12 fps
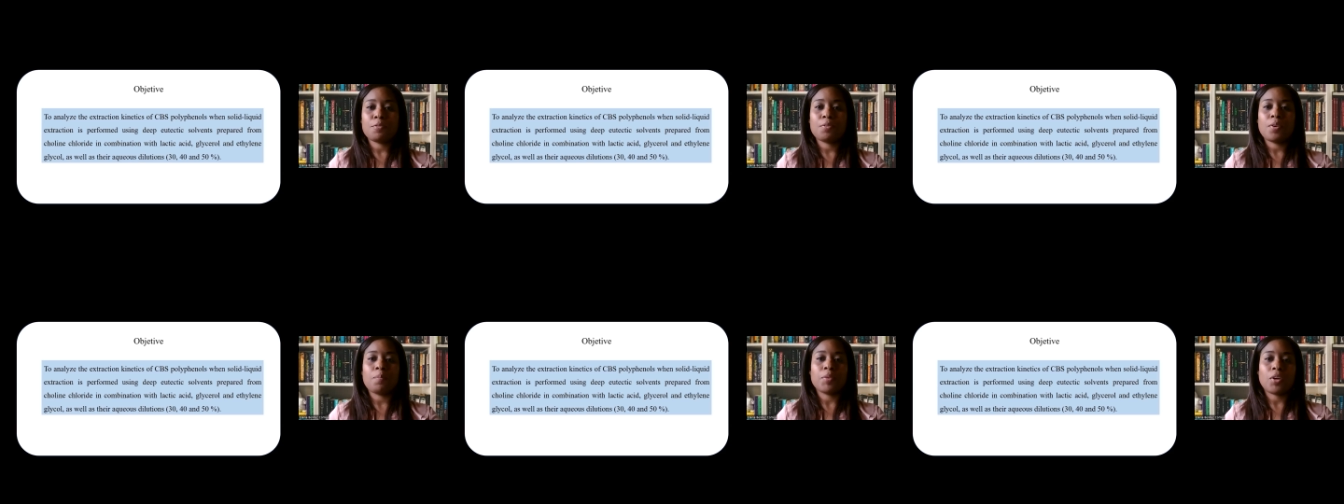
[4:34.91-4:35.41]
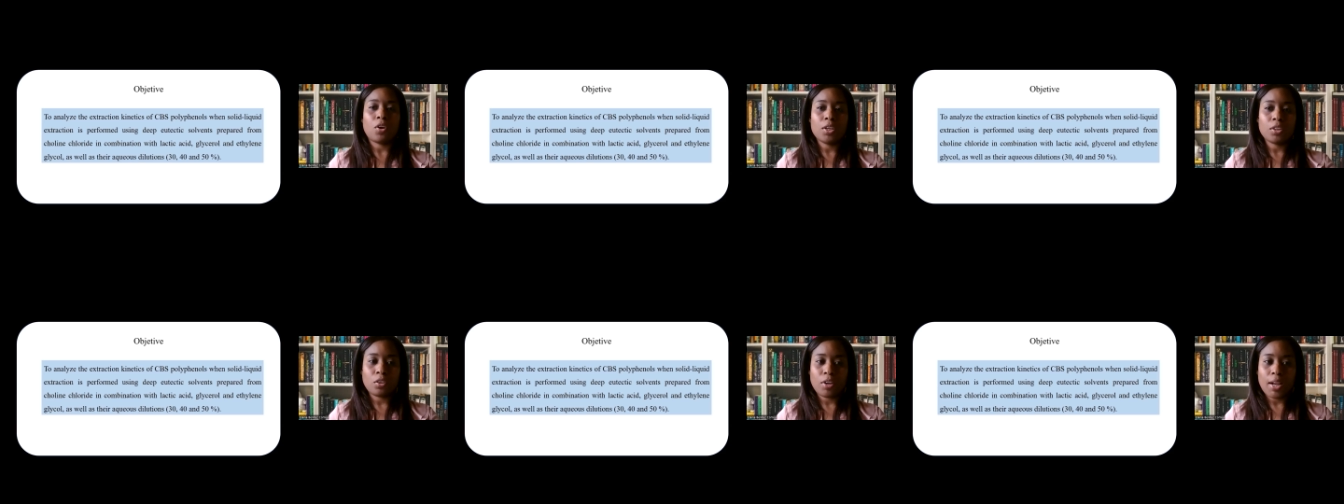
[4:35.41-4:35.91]
from choline
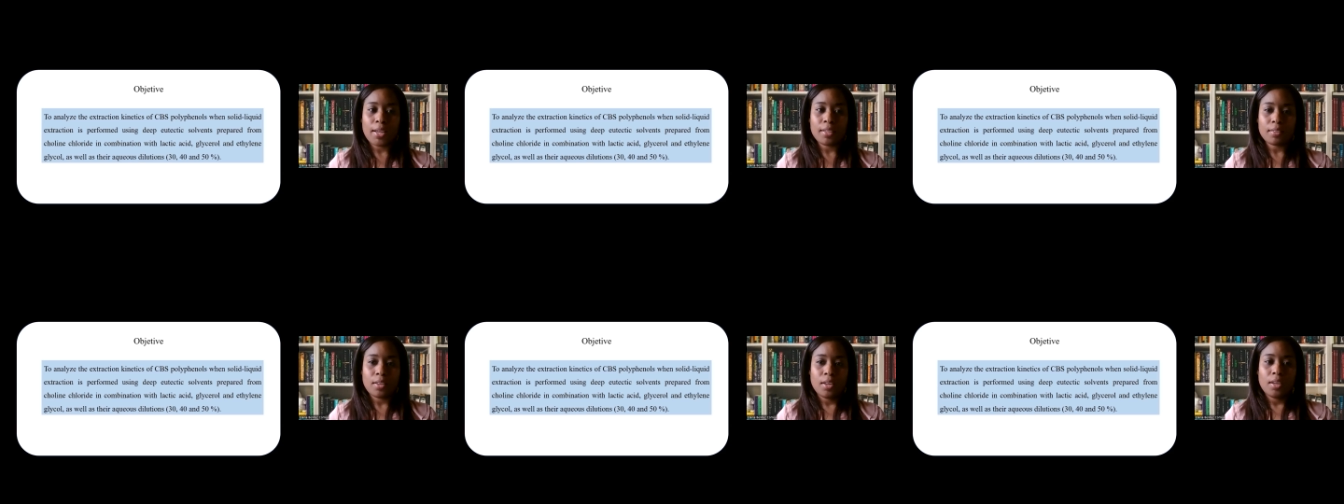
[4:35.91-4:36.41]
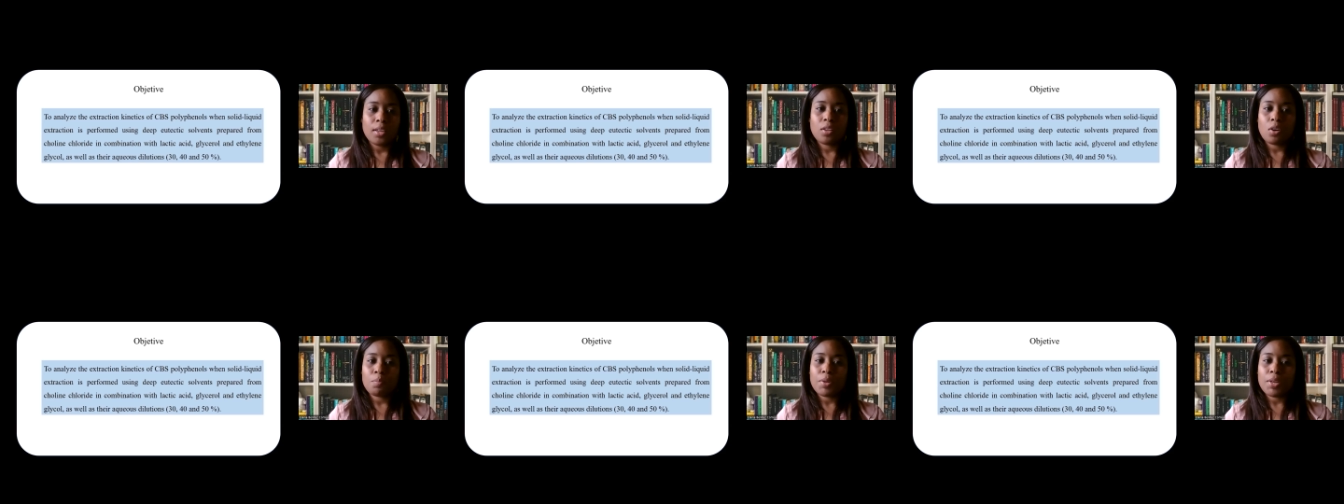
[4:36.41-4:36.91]
chloride in
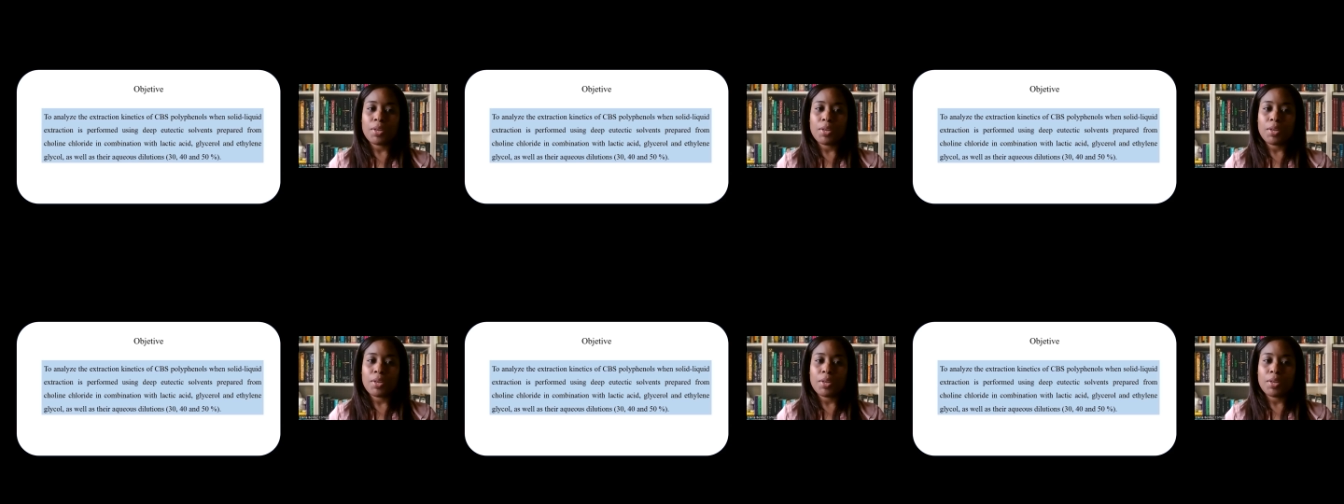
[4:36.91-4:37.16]
combination